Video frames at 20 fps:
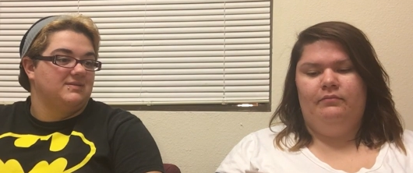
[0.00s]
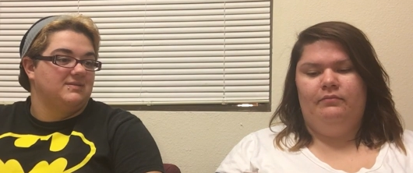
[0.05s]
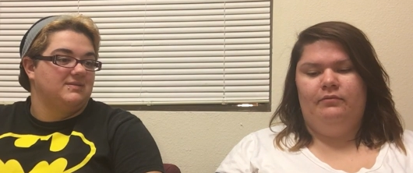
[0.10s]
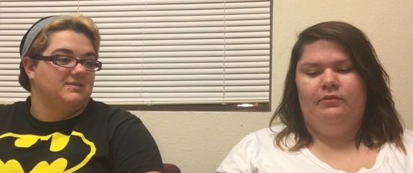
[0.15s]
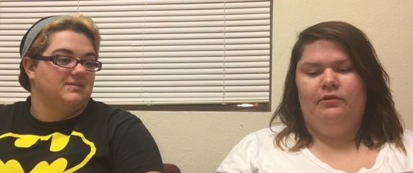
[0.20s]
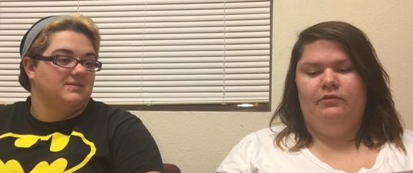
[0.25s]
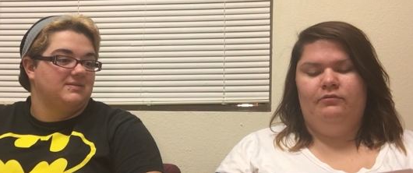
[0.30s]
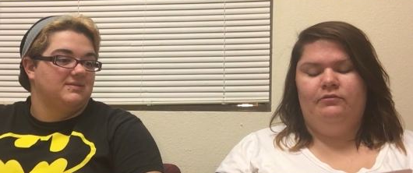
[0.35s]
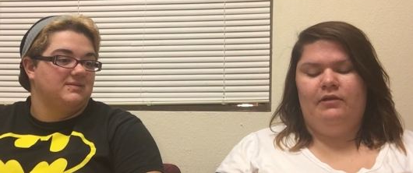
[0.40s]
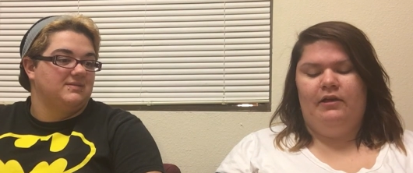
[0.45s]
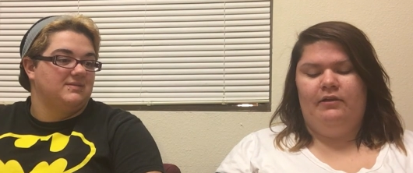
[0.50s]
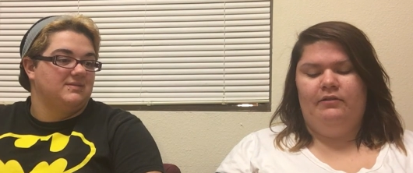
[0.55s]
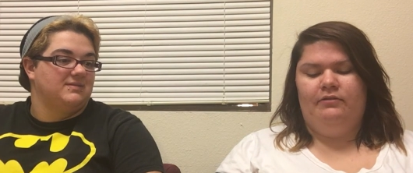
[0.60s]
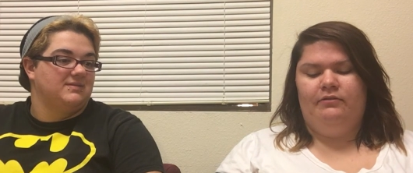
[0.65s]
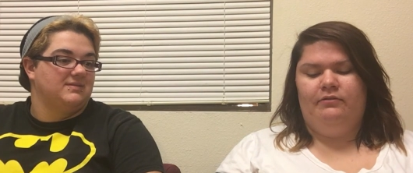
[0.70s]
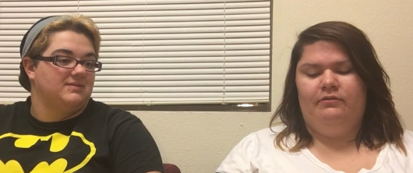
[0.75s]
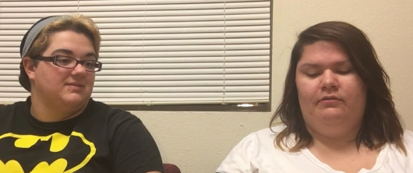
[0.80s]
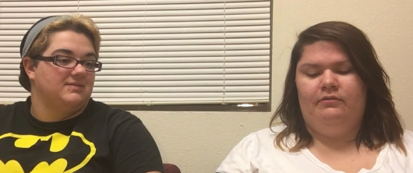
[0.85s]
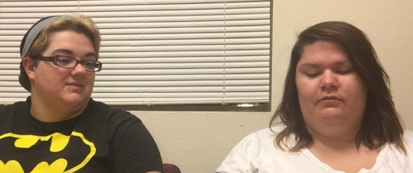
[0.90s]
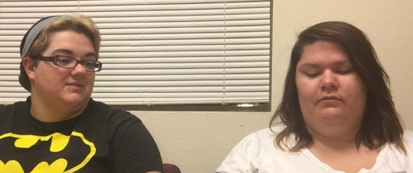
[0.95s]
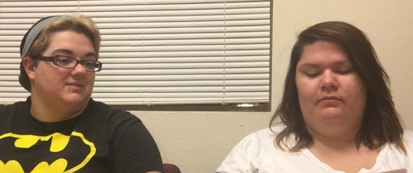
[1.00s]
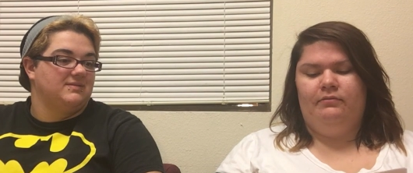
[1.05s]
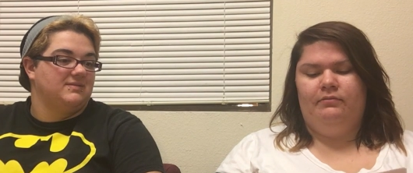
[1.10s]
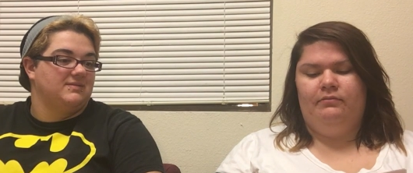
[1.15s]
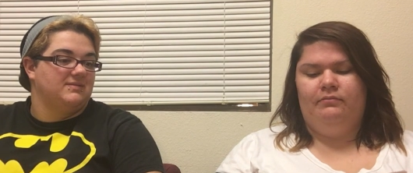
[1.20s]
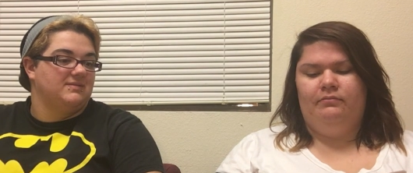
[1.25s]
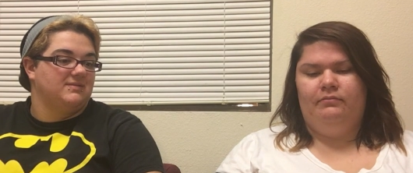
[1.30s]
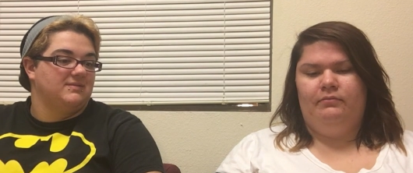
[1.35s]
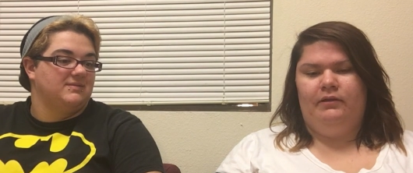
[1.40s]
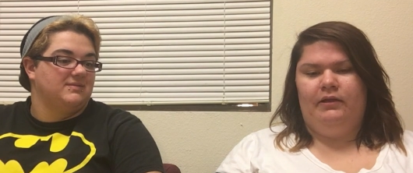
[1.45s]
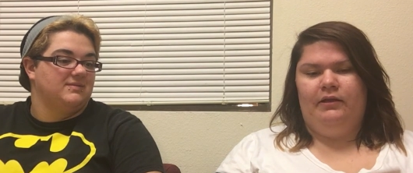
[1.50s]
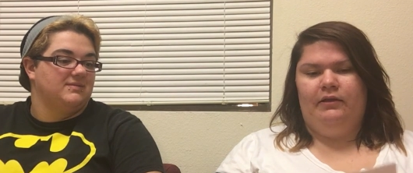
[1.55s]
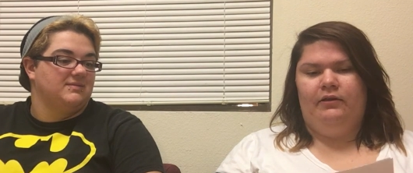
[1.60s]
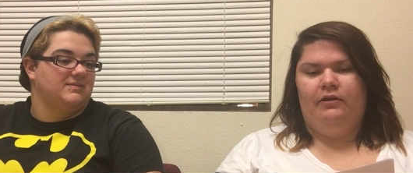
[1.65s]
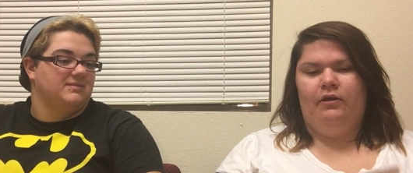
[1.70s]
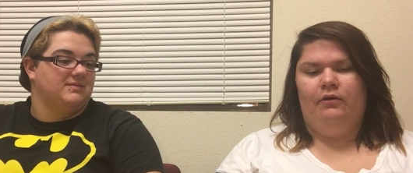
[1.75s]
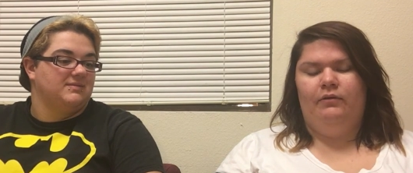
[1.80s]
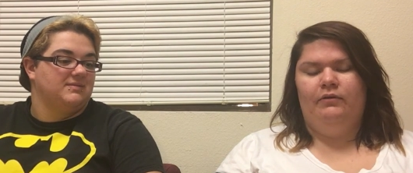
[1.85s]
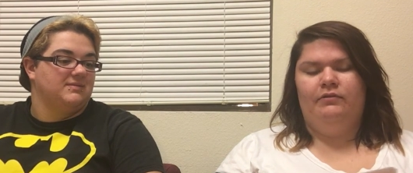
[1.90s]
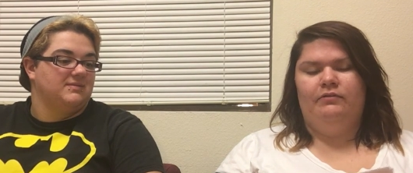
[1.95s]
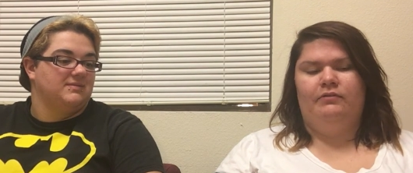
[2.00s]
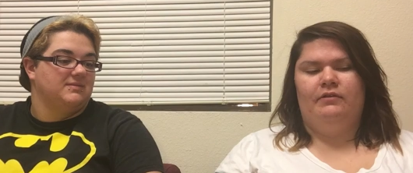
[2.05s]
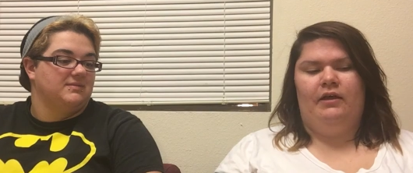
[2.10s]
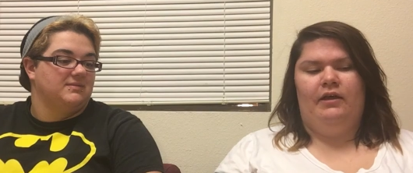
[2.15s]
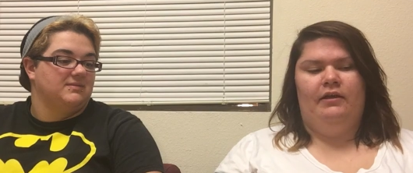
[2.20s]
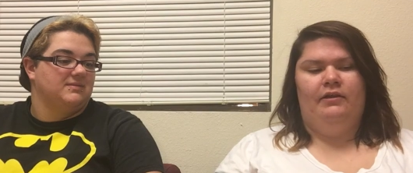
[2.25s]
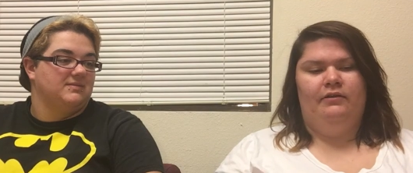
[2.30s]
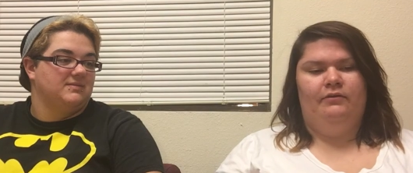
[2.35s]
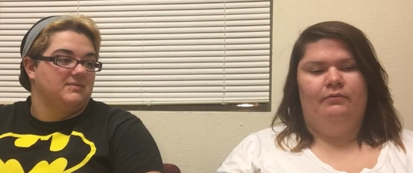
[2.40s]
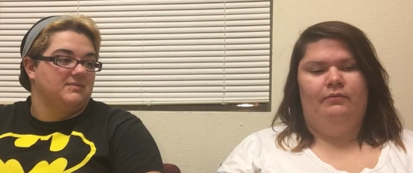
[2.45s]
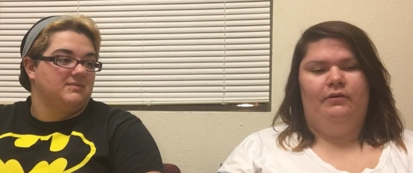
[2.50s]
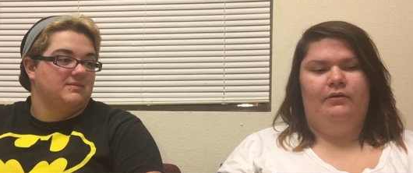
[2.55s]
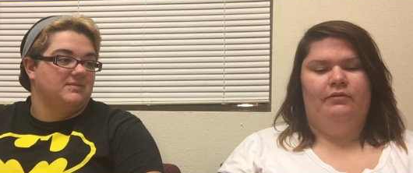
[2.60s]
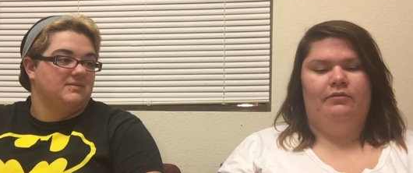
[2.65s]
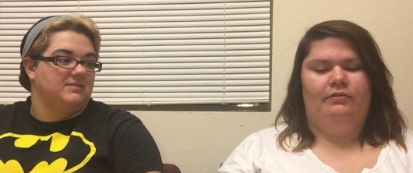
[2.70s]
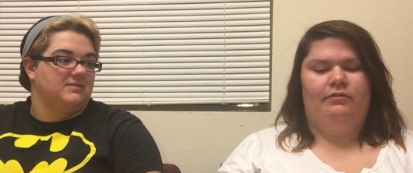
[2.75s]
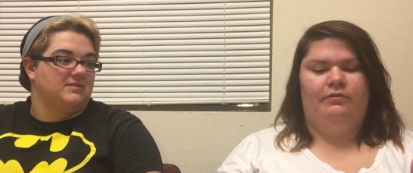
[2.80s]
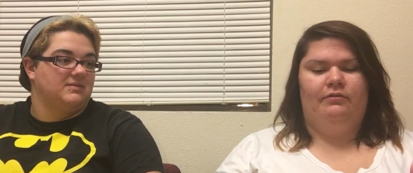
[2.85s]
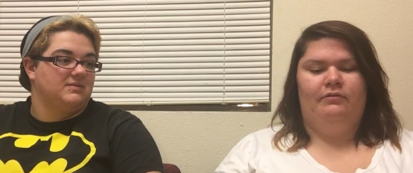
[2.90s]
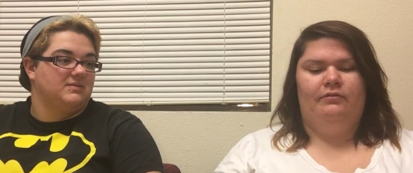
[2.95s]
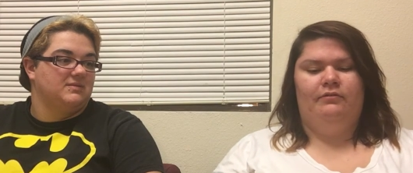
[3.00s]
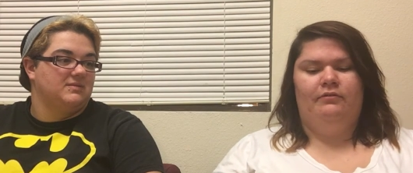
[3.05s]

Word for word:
Speaker 1: their deaths, like, coincided with